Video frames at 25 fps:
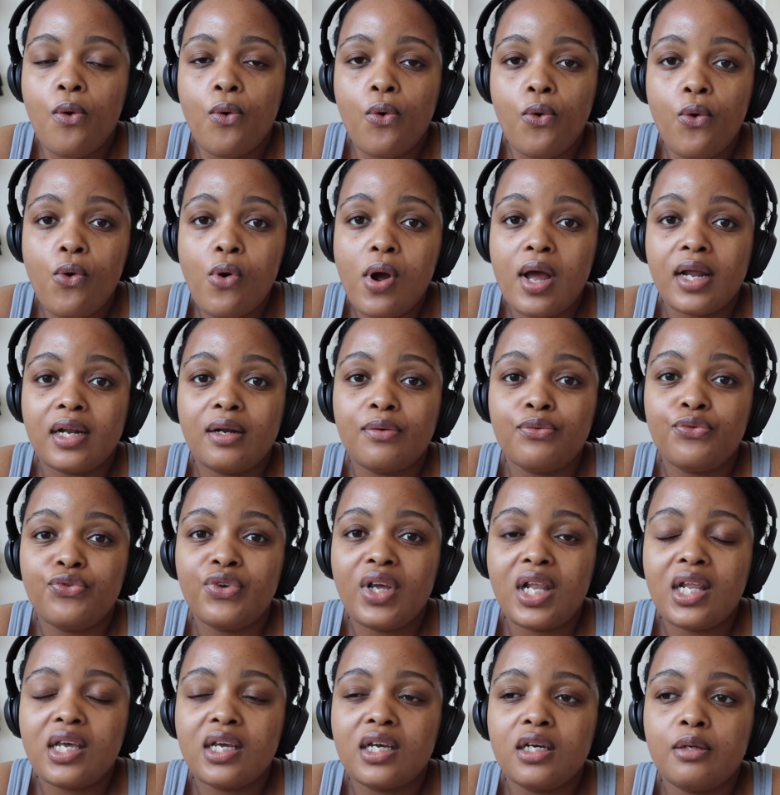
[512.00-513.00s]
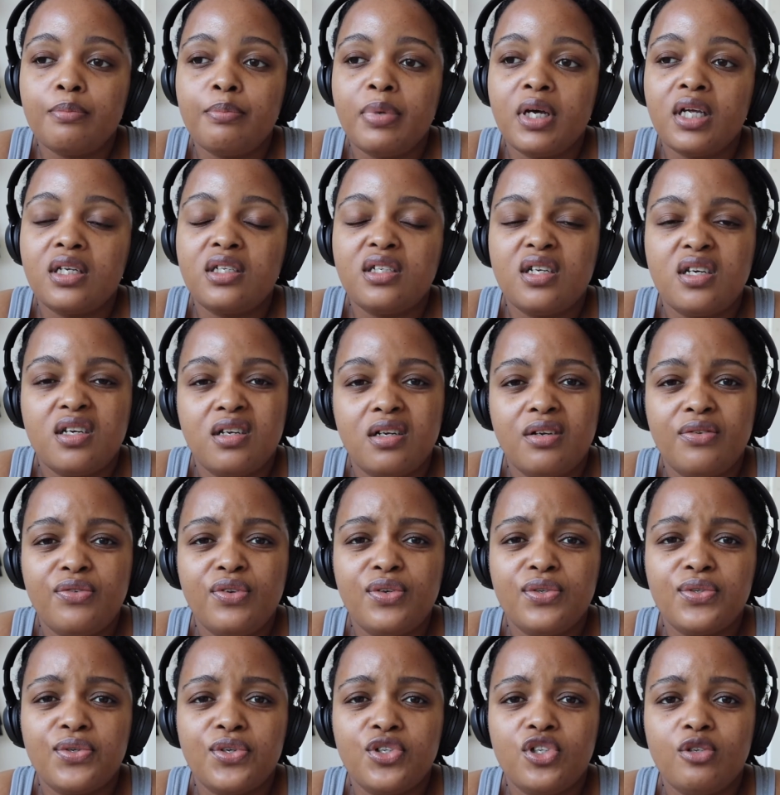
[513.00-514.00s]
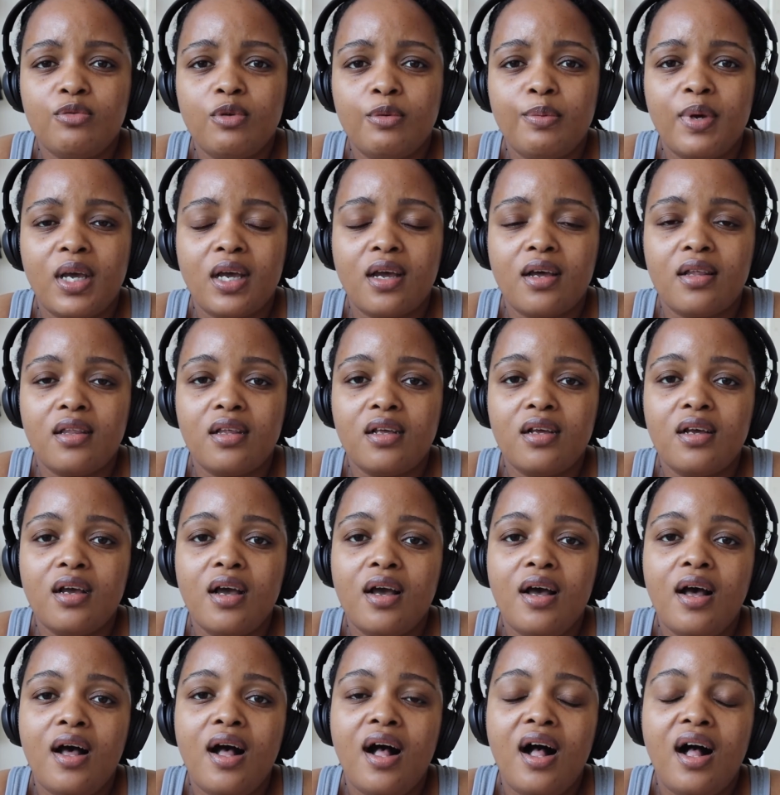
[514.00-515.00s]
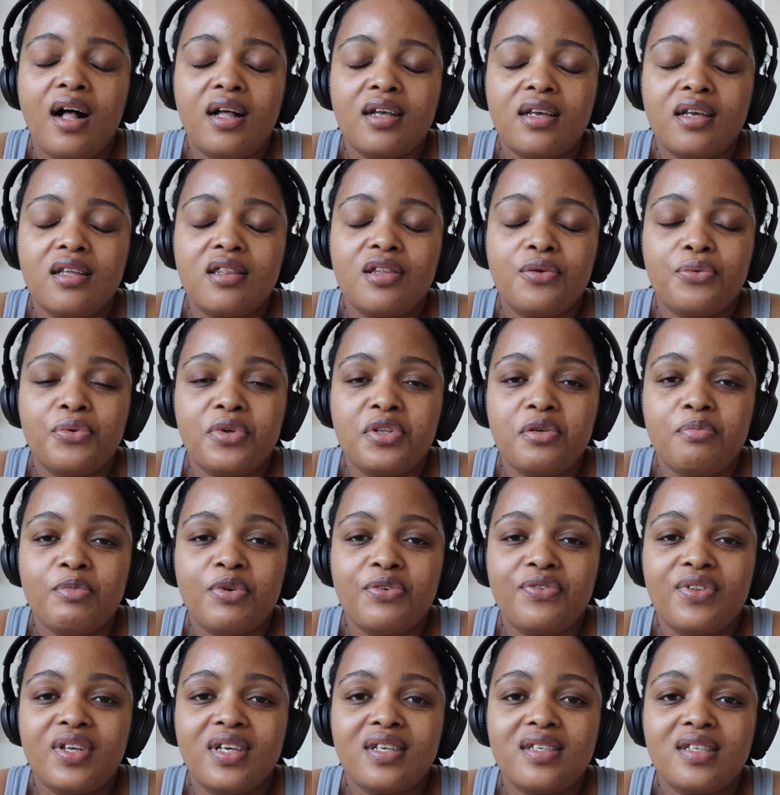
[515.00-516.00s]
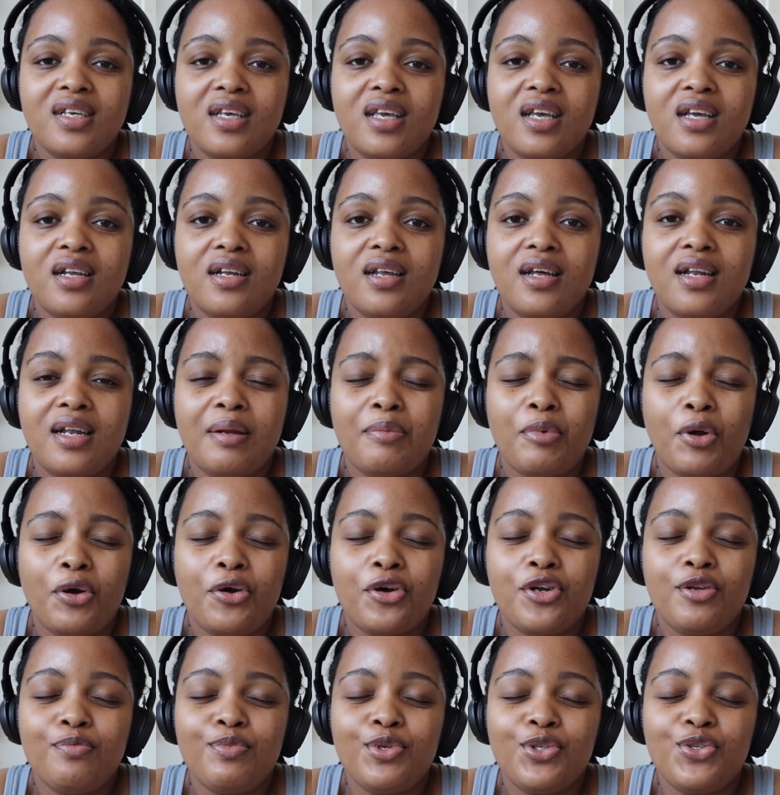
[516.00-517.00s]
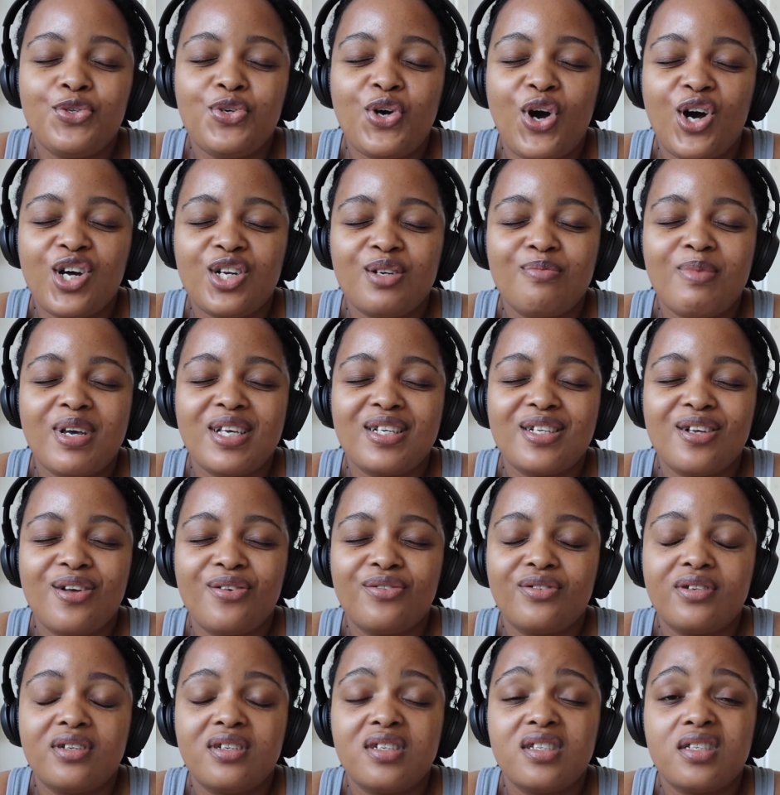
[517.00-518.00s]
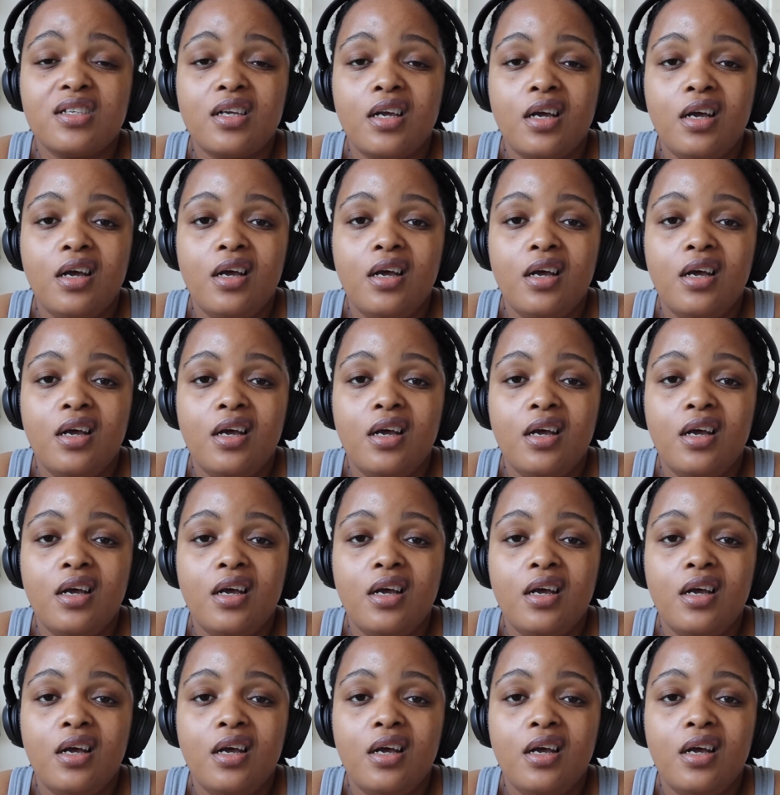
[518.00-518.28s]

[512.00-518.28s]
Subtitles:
Oh, and I'm feeling it, but it feels good to be back. I think I'll get the rhythm of things again, and I'm not going to be too hard on myself, because